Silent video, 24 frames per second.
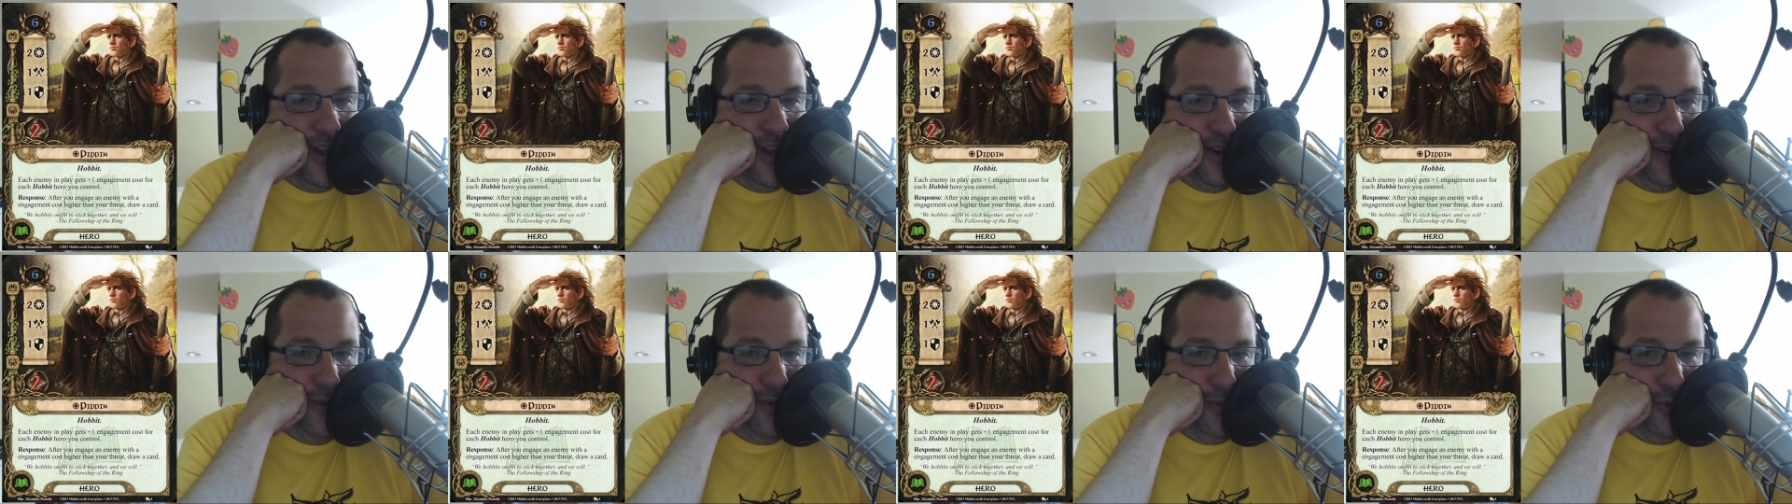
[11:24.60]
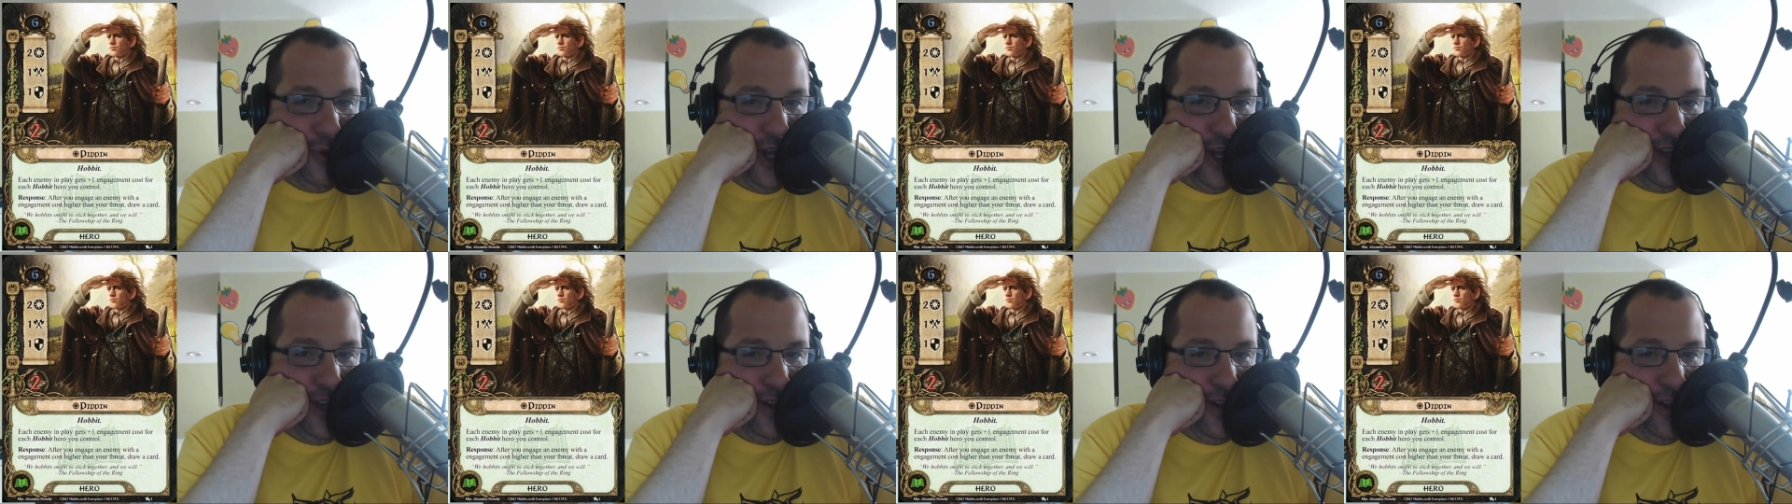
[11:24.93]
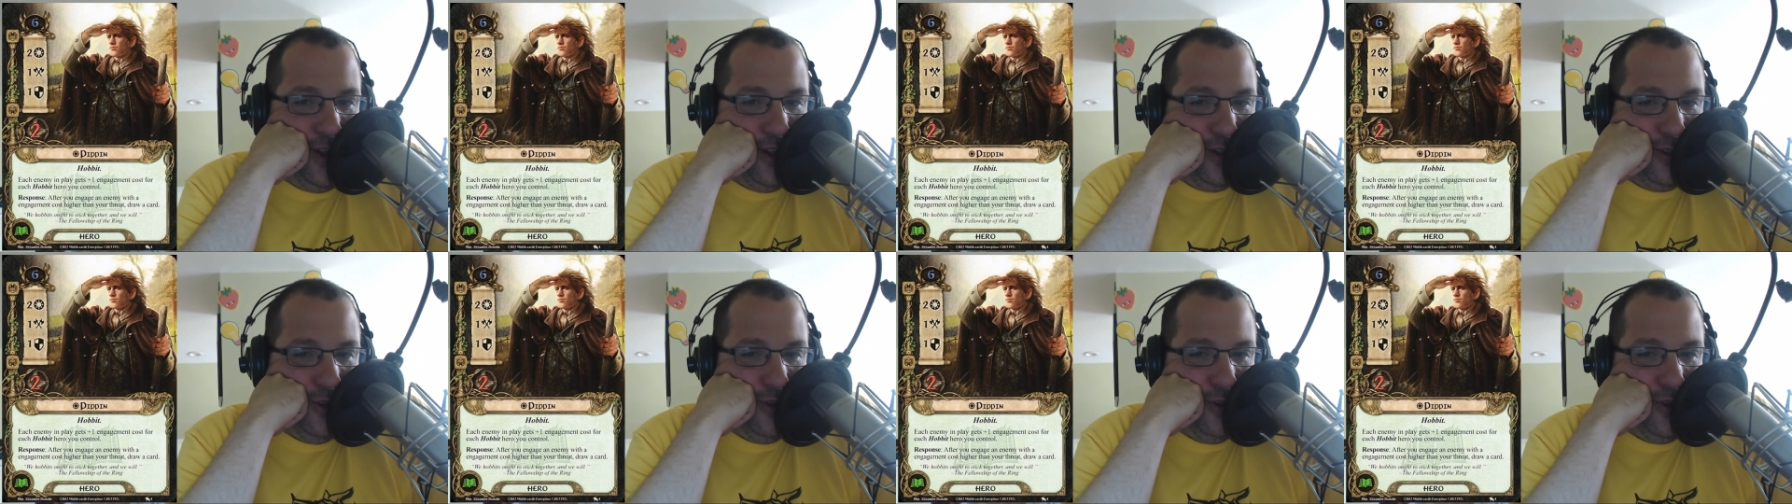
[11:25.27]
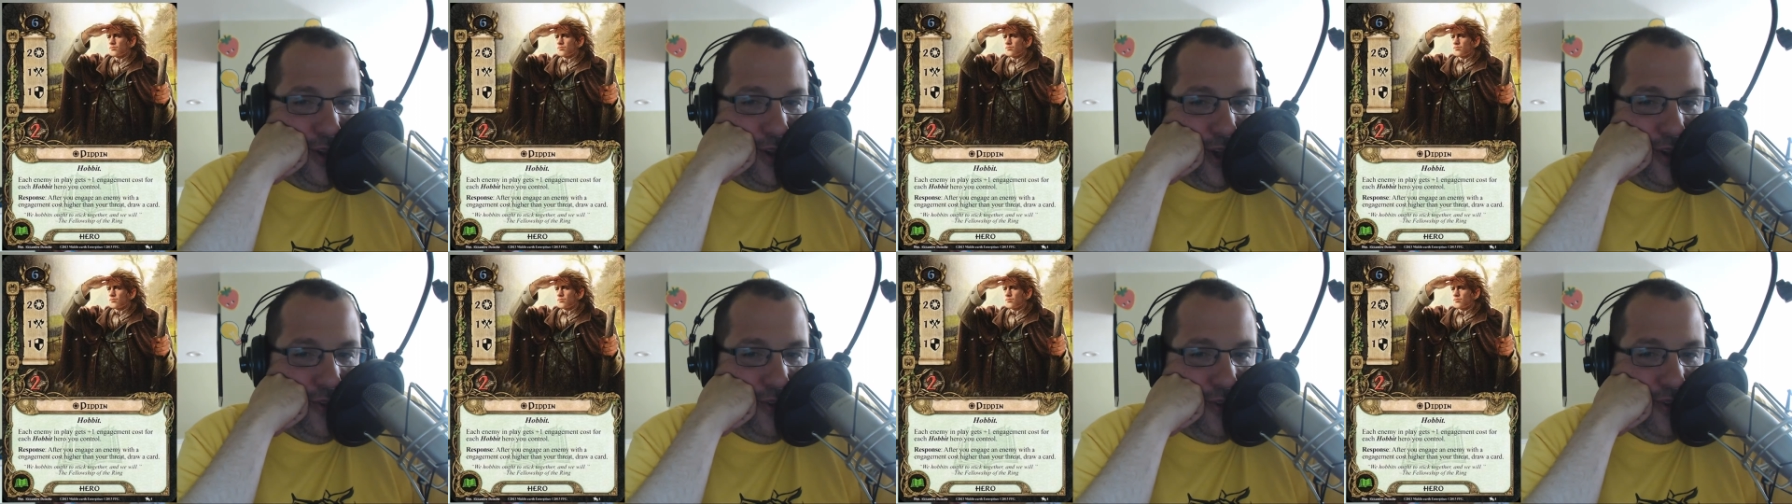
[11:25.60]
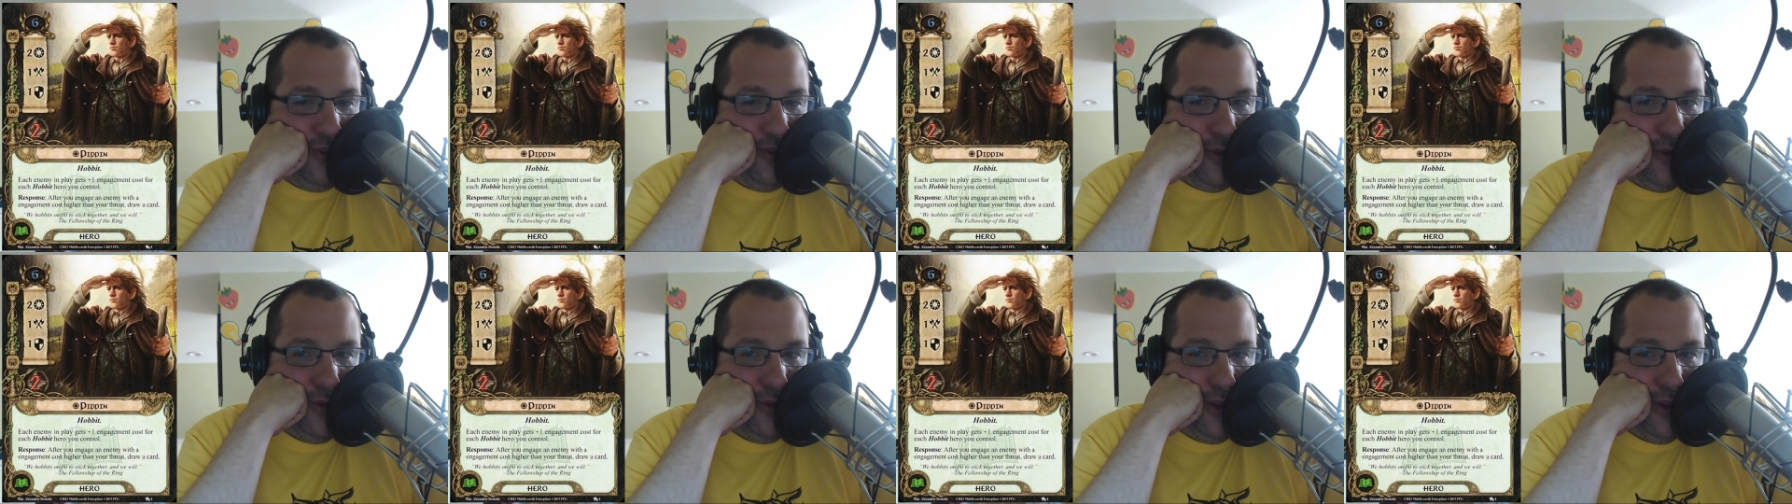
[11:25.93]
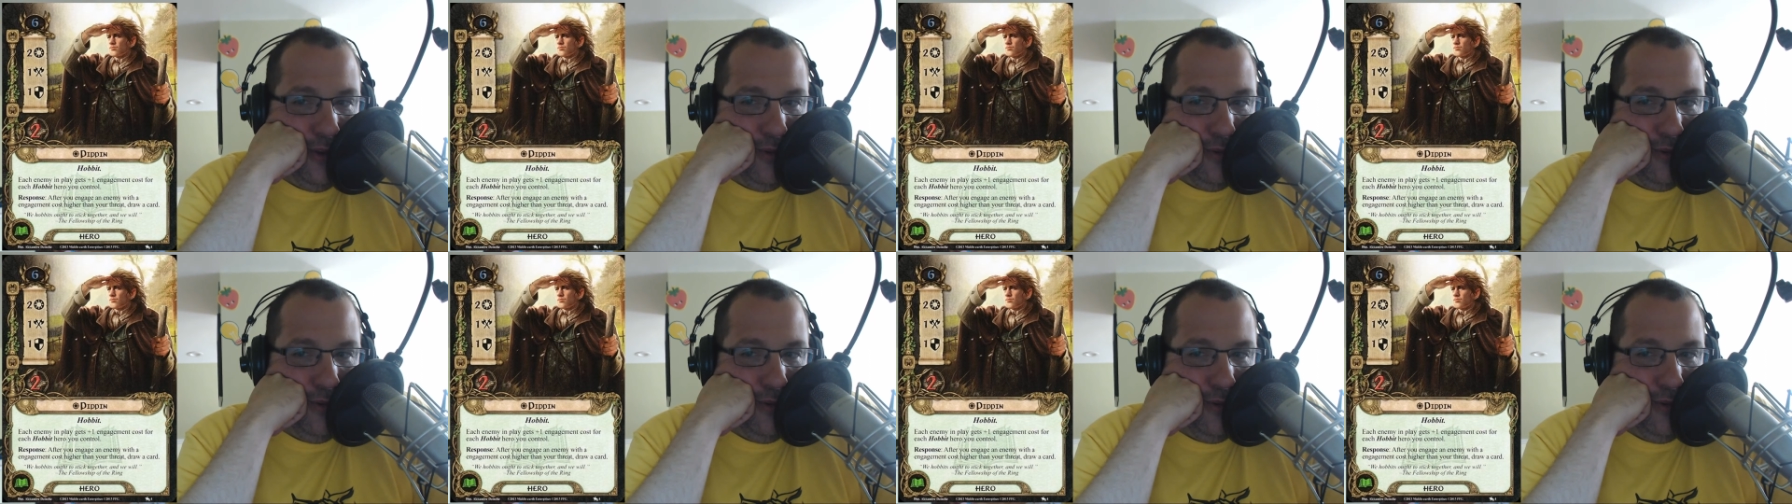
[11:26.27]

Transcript: what a, a solo